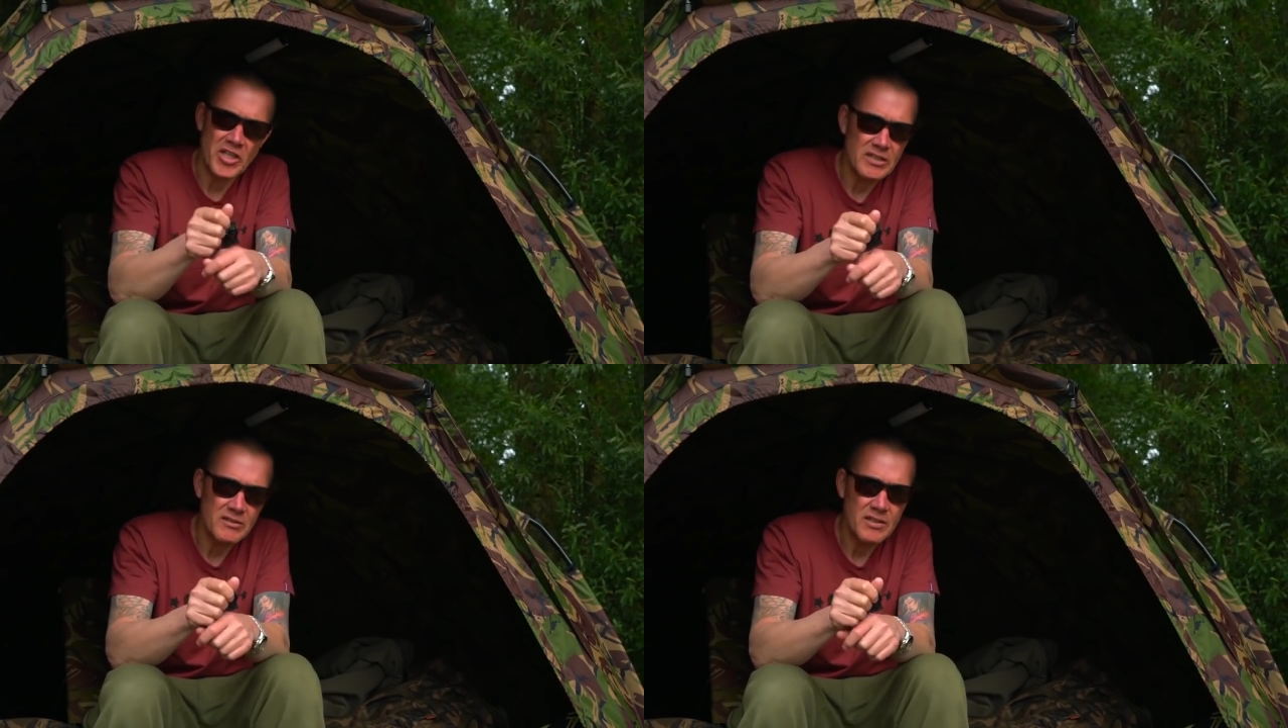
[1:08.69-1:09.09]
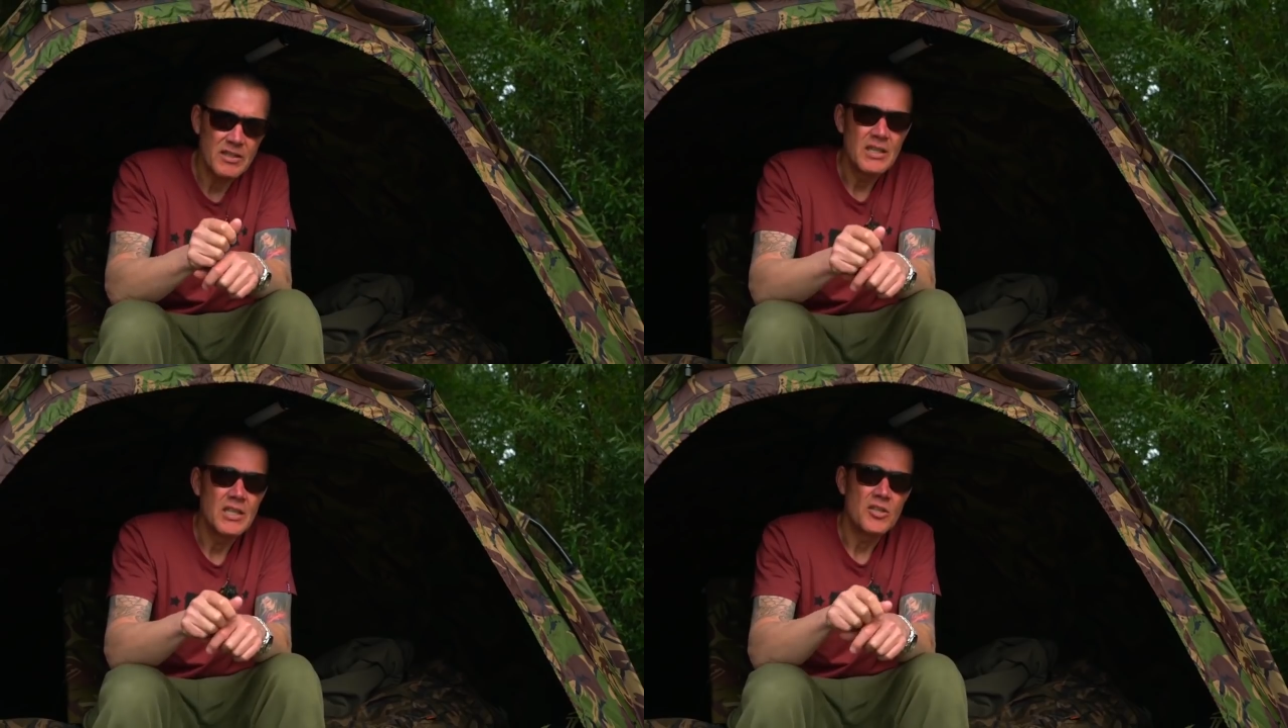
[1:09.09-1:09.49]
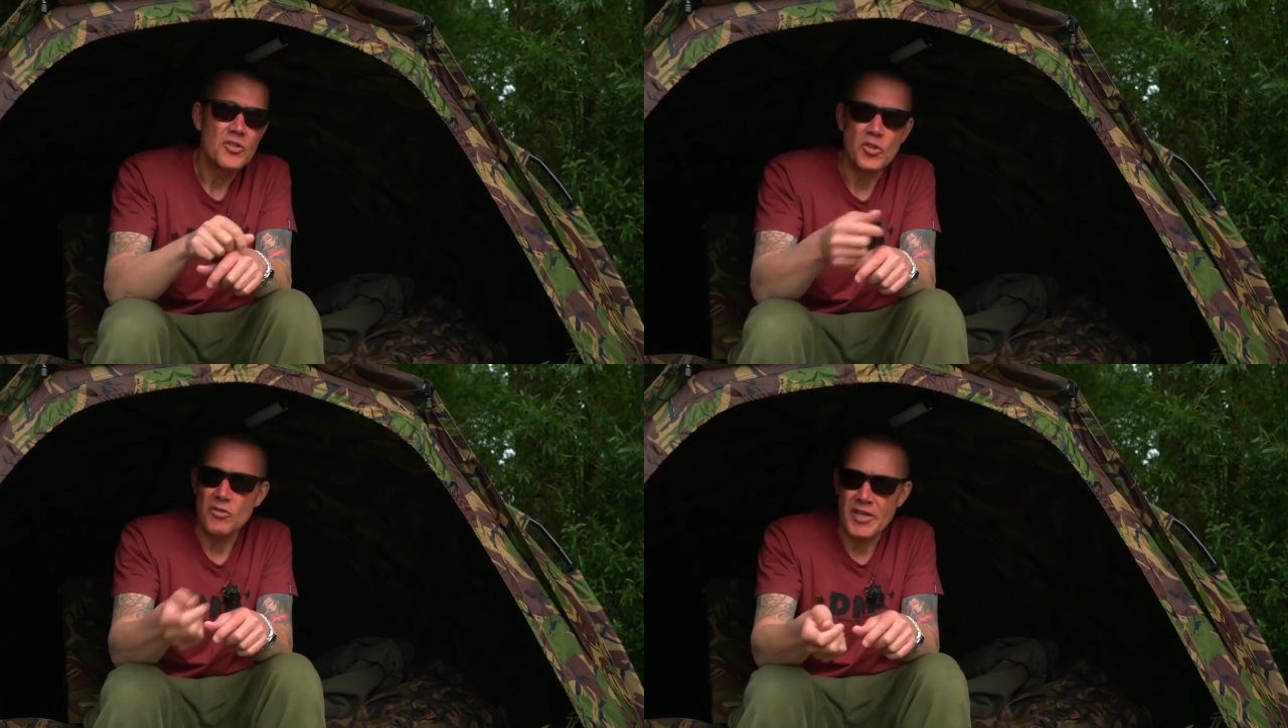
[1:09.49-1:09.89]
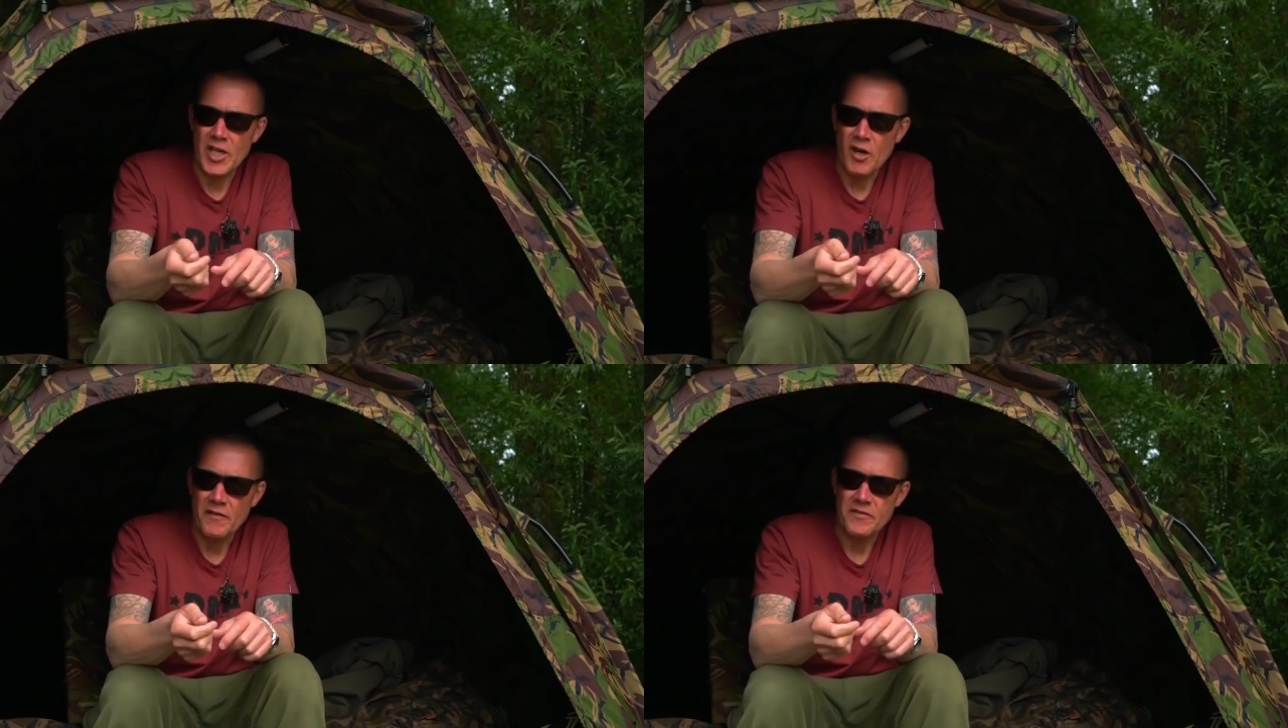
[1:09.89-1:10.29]
in, took the
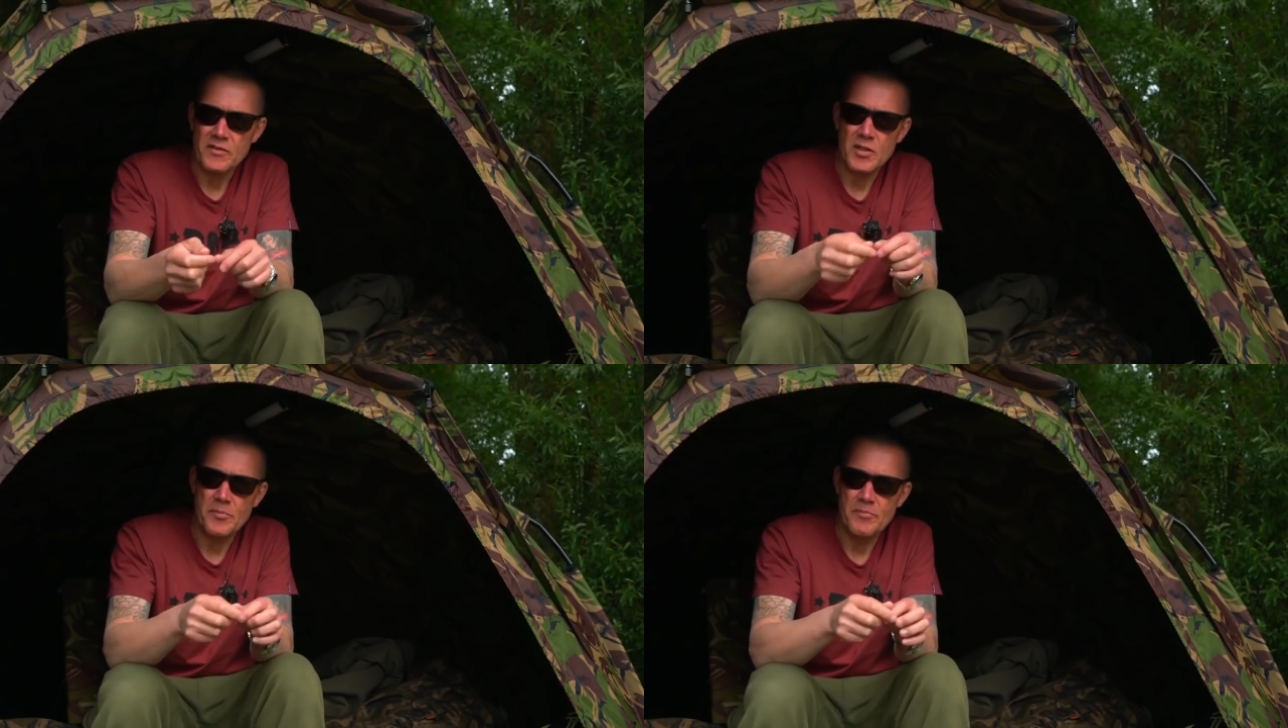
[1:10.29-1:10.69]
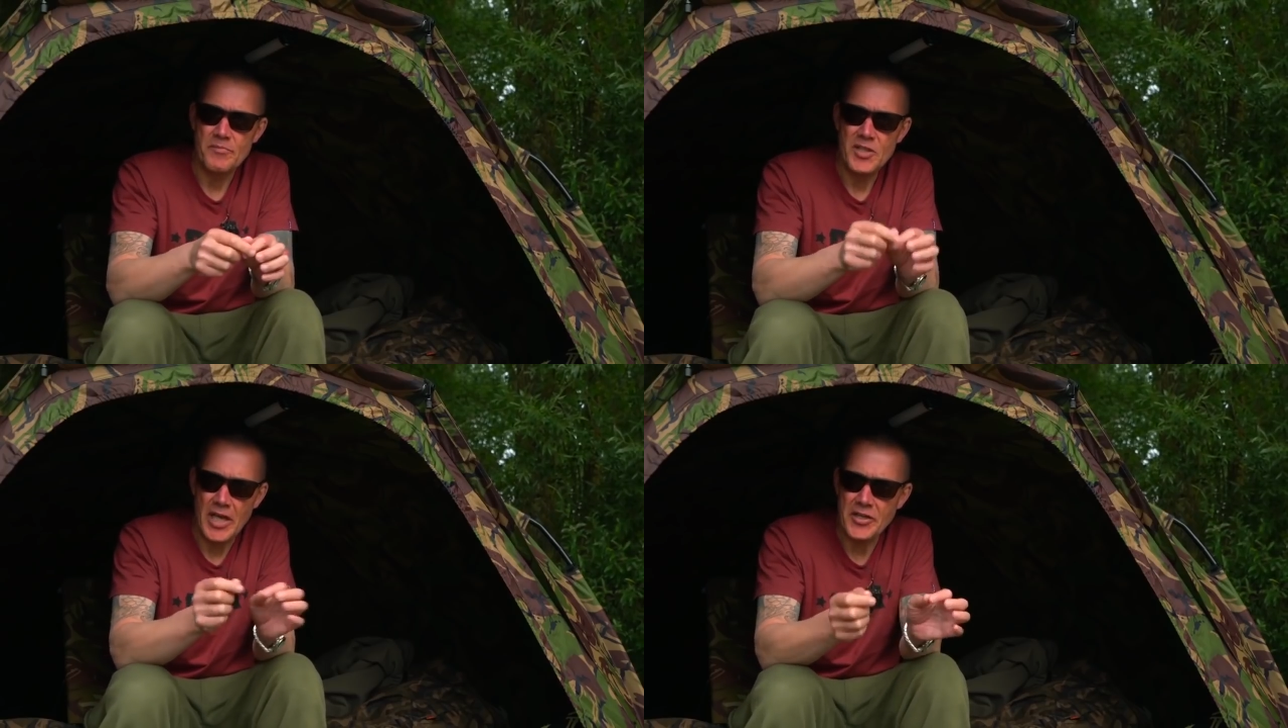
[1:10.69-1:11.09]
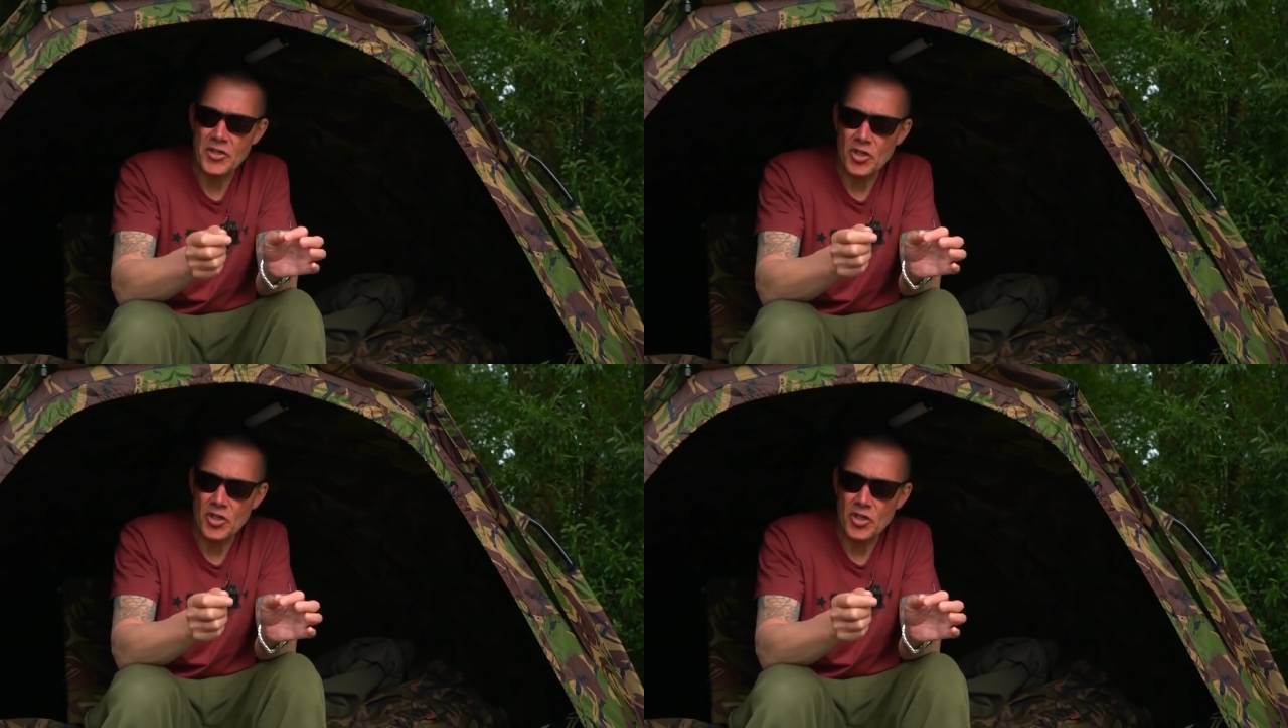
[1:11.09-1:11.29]
rig off, tied a